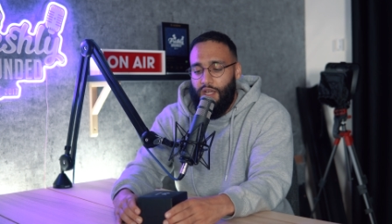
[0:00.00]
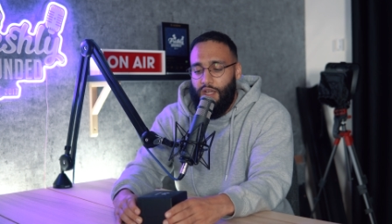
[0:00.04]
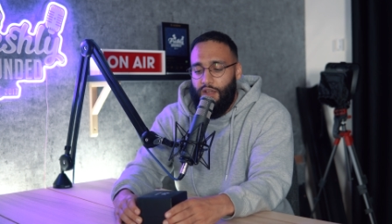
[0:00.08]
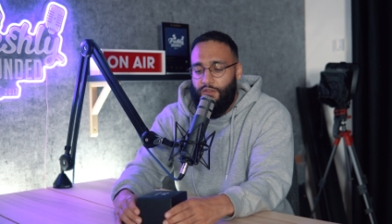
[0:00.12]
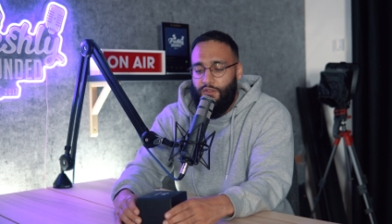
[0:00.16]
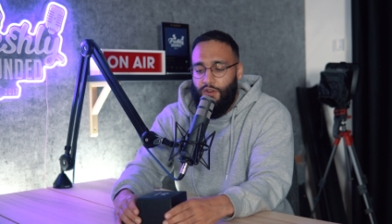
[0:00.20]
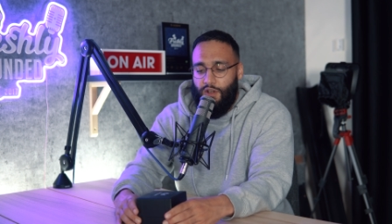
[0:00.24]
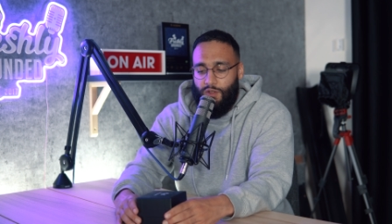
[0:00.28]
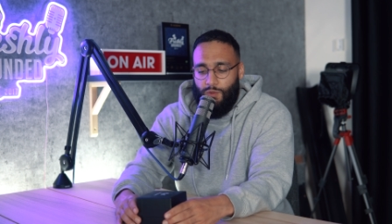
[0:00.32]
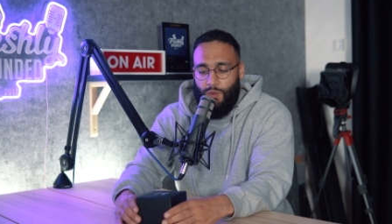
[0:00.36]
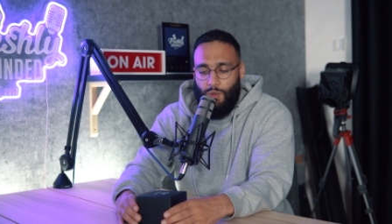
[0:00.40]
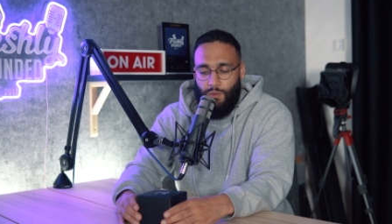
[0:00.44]

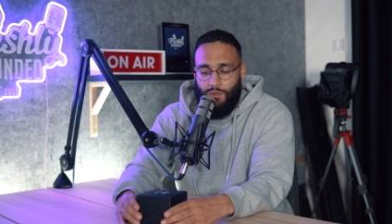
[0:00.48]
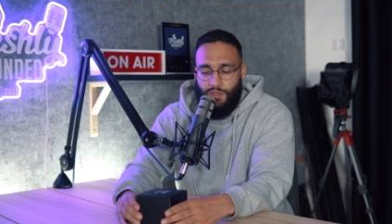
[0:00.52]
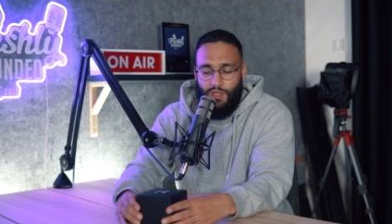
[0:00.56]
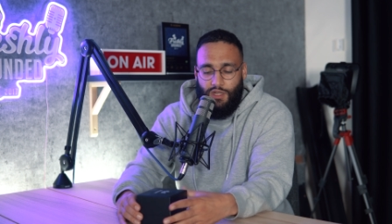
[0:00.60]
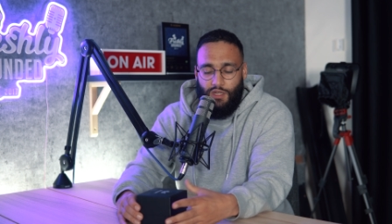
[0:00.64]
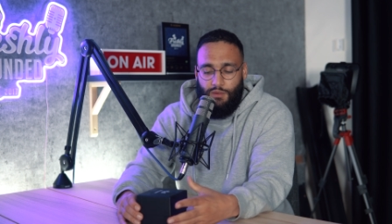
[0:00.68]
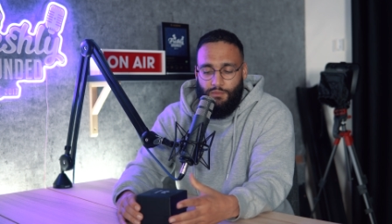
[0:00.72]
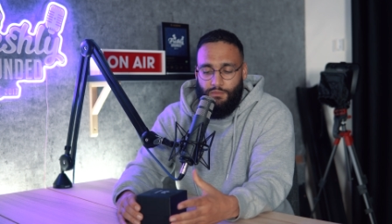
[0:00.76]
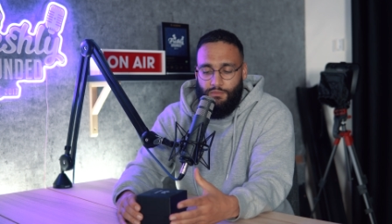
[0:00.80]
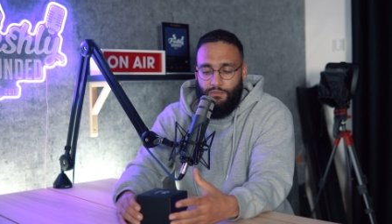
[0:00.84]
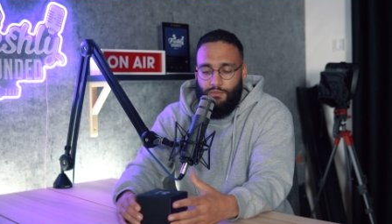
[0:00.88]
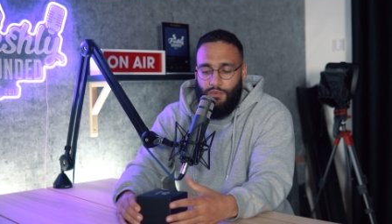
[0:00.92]
First one was
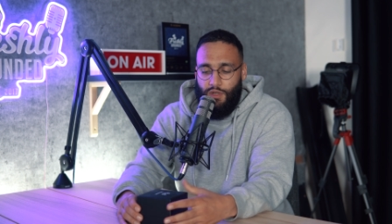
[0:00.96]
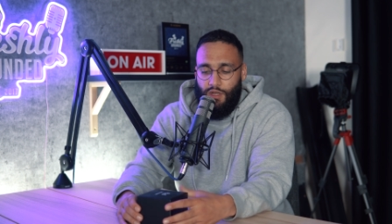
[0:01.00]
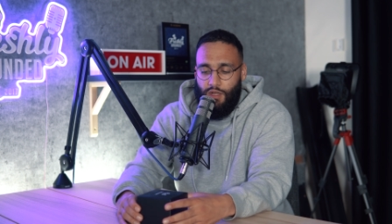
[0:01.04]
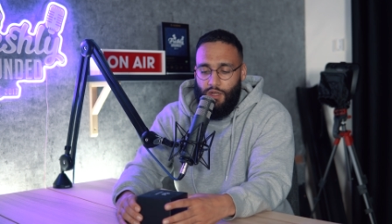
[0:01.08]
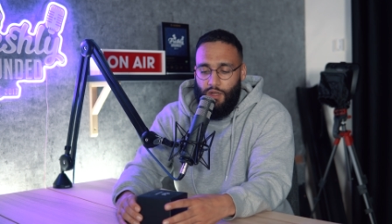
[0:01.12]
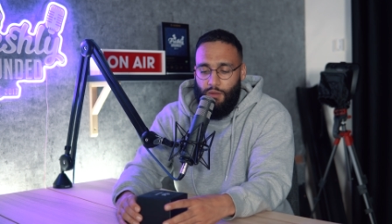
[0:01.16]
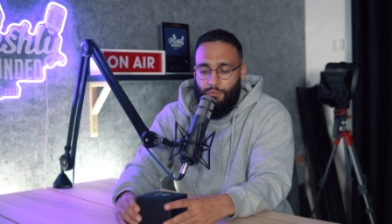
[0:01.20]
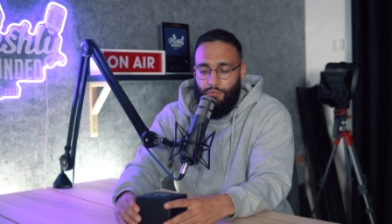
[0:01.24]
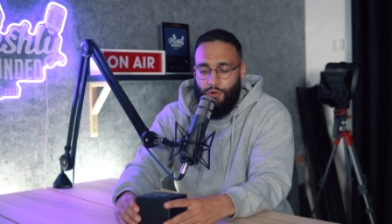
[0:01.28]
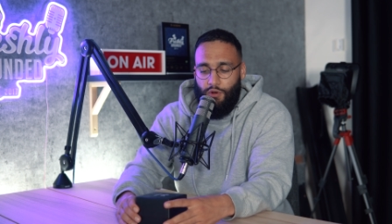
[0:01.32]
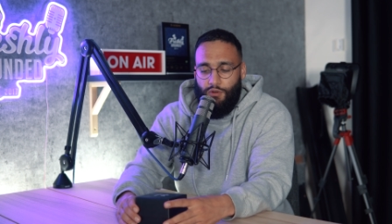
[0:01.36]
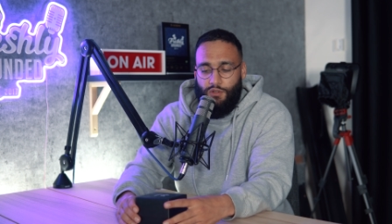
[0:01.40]
like a,
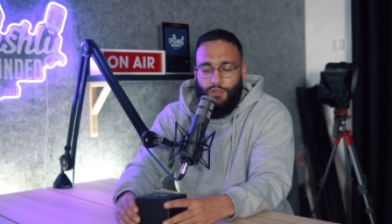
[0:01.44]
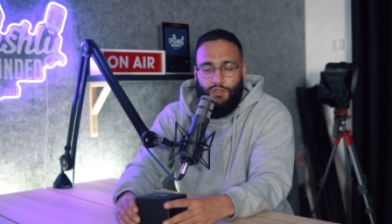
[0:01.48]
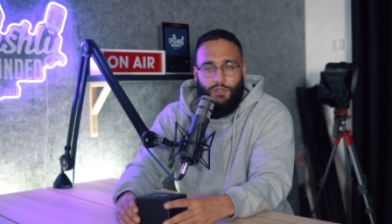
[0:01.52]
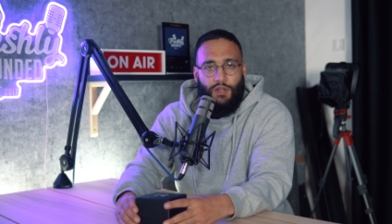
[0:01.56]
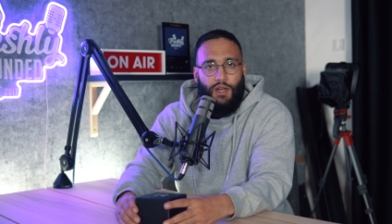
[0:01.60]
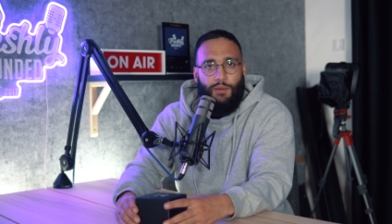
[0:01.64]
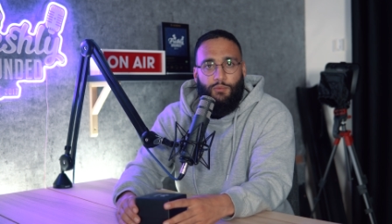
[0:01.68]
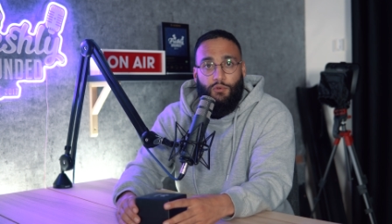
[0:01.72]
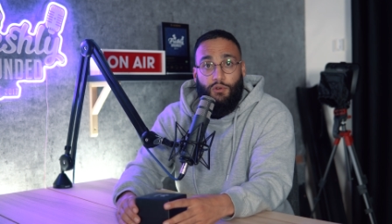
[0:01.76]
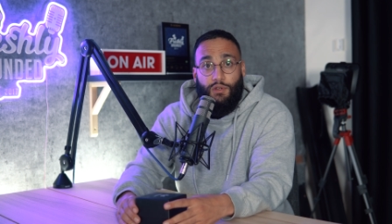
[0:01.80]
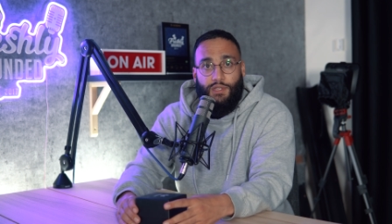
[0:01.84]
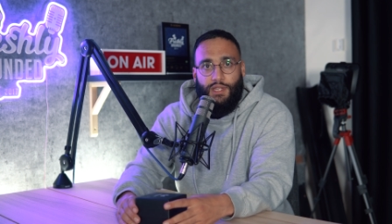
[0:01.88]
a
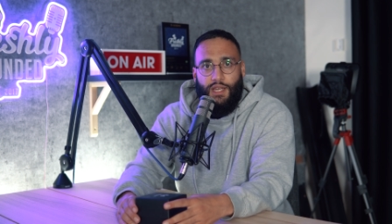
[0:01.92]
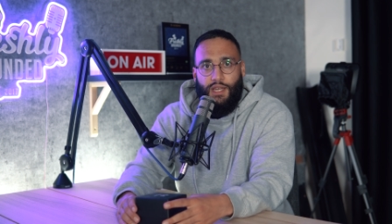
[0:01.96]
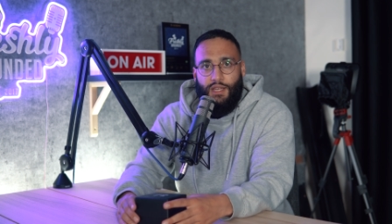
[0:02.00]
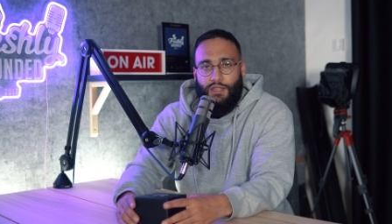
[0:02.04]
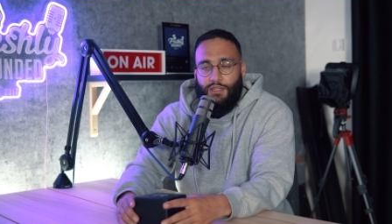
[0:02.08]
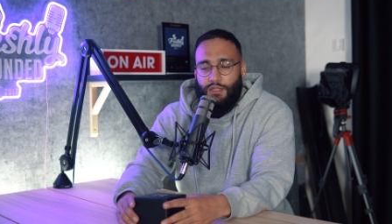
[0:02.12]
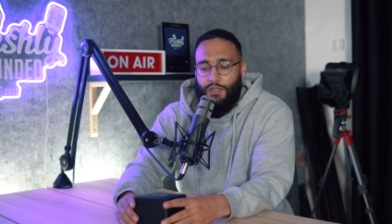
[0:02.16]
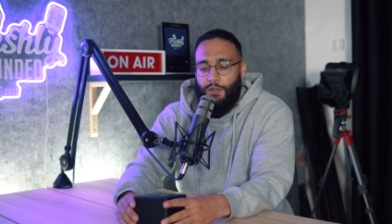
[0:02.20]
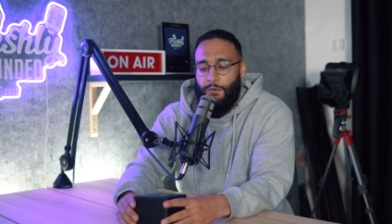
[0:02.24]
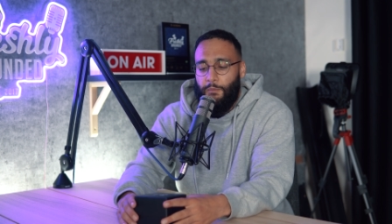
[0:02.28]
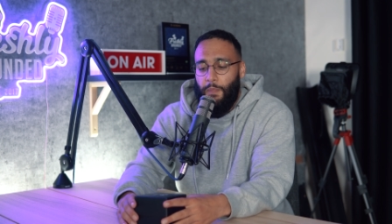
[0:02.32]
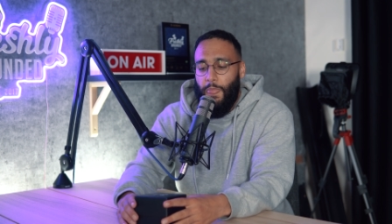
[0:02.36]
prototype or a
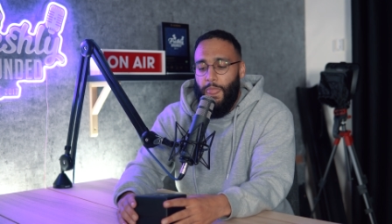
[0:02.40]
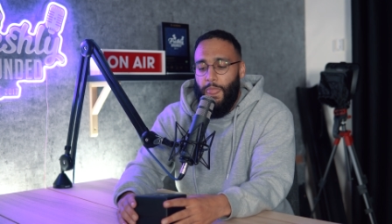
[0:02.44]
test.